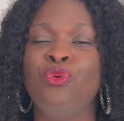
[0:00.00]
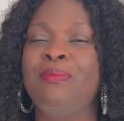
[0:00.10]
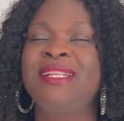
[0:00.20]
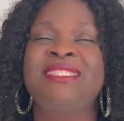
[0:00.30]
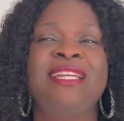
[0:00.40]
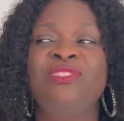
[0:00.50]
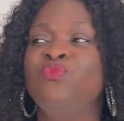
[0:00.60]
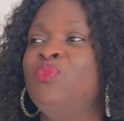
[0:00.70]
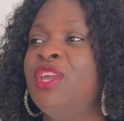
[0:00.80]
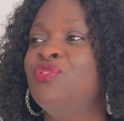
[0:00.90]
no matter
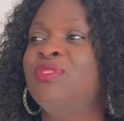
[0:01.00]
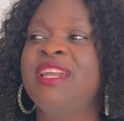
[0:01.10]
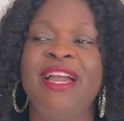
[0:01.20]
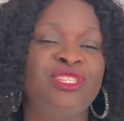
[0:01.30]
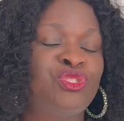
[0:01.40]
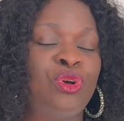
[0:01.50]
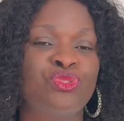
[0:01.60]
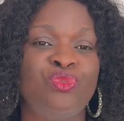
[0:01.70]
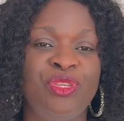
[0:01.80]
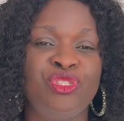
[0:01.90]
the way you guys
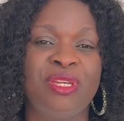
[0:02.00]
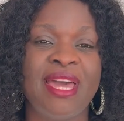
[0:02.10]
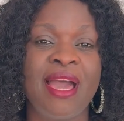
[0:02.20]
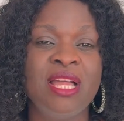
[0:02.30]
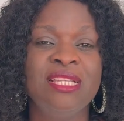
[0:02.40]
talk to each other,